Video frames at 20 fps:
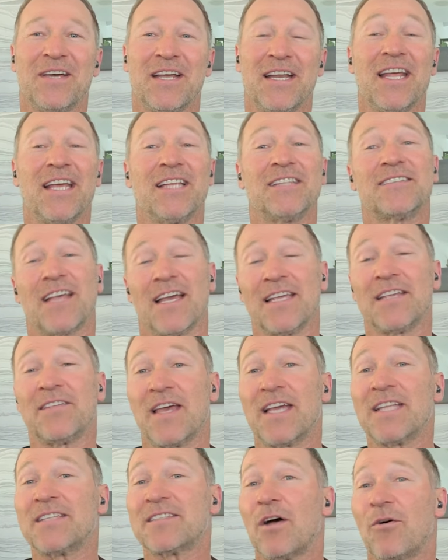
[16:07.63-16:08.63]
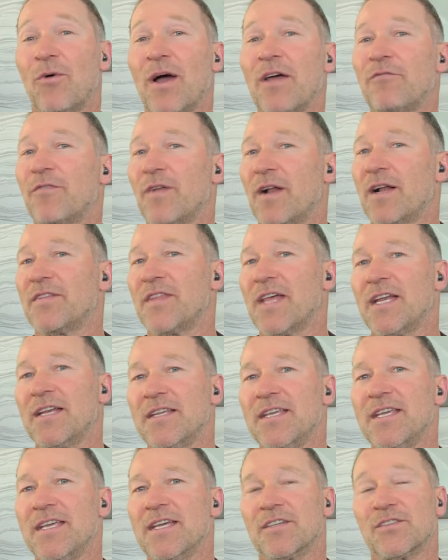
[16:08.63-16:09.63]
And that's like, that's how I felt that
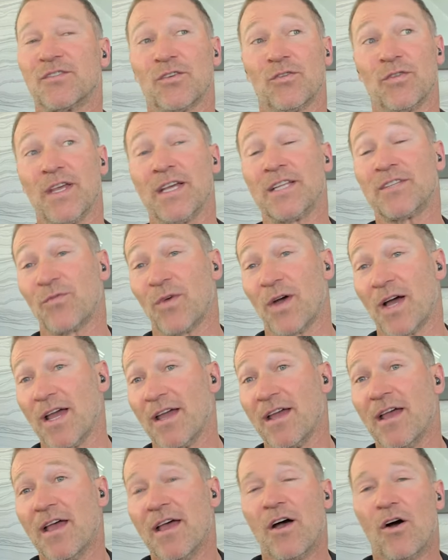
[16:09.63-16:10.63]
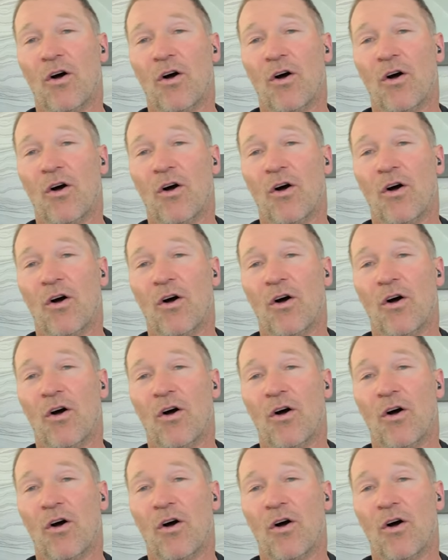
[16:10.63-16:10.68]
year. So that's why